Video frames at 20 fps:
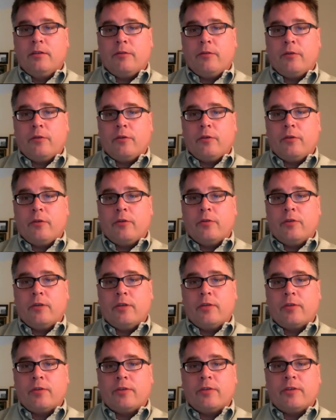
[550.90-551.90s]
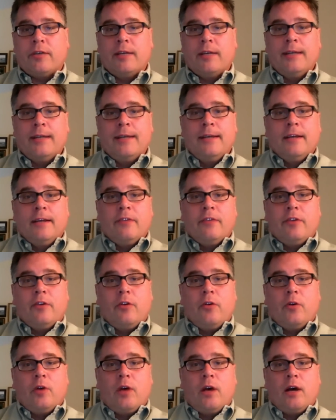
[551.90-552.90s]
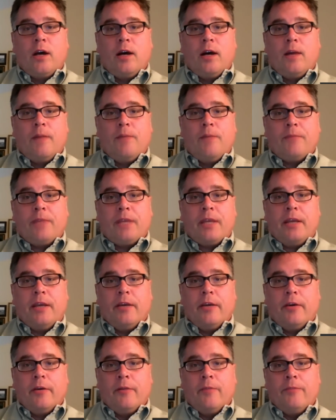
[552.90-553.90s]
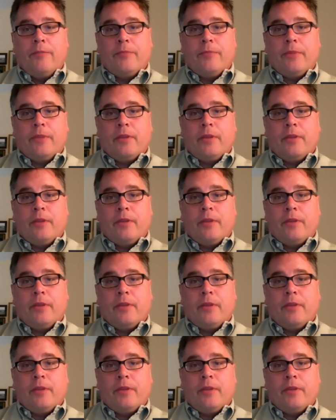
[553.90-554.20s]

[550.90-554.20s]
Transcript: further those interests. So here,